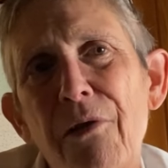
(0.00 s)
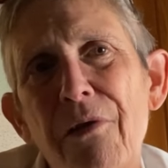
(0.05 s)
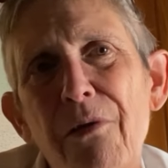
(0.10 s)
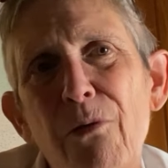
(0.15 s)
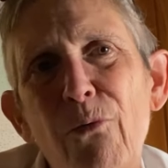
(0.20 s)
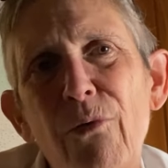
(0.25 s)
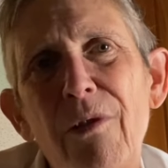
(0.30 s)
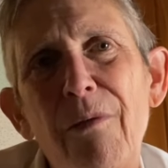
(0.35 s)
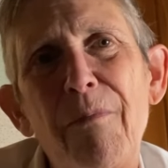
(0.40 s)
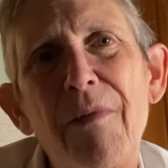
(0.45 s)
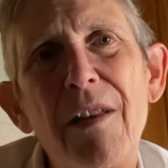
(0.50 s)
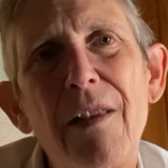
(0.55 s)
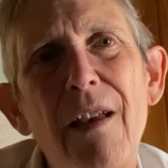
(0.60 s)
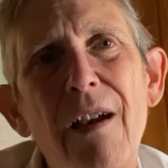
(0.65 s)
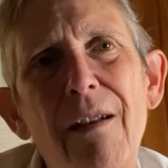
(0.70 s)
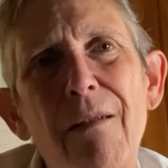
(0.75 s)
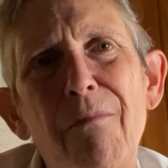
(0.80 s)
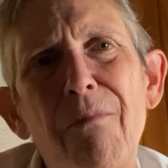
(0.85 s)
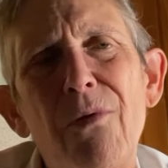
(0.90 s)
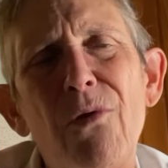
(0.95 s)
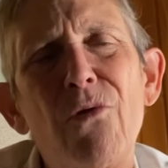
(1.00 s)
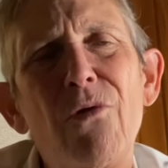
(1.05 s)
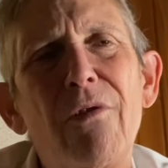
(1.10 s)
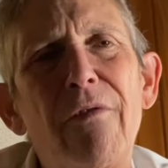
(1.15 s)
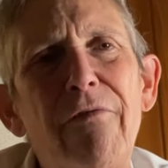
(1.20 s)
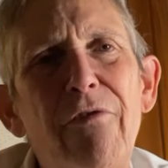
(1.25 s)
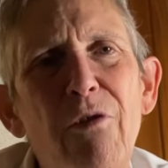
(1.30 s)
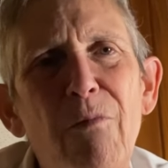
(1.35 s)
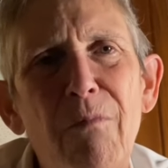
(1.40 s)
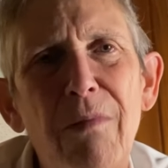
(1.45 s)
There will be that
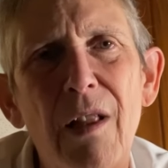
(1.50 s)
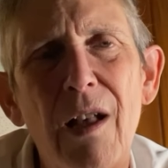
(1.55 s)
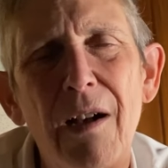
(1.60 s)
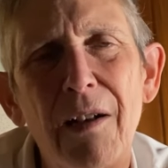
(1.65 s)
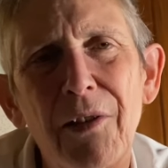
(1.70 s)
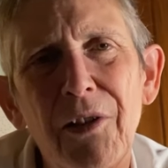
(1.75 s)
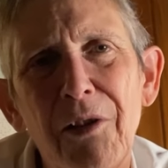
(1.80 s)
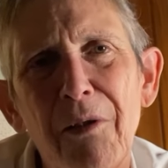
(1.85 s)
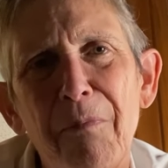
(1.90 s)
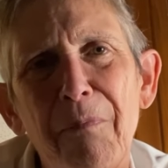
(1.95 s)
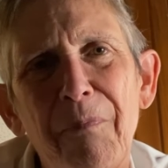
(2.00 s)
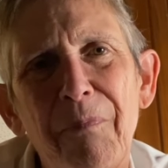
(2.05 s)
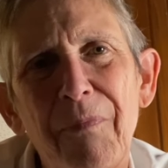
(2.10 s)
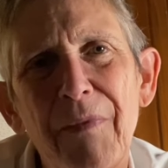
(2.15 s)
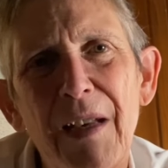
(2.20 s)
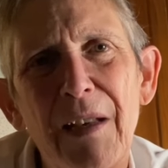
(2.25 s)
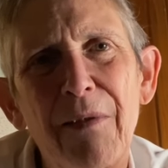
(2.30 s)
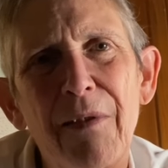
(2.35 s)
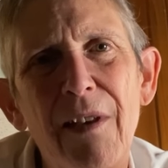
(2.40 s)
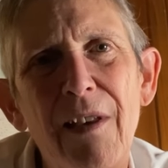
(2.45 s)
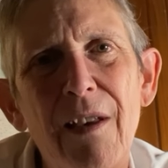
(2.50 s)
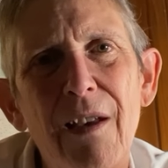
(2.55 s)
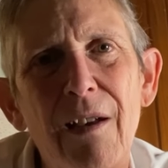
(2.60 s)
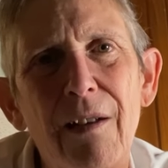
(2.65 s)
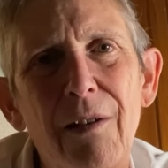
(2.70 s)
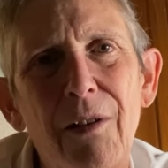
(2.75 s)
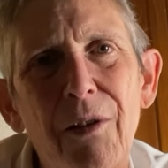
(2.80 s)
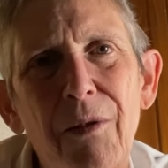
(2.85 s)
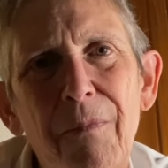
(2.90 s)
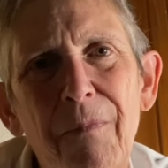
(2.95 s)
beautiful blossom at the
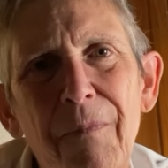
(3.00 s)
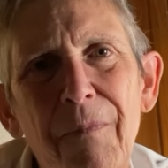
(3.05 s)
end.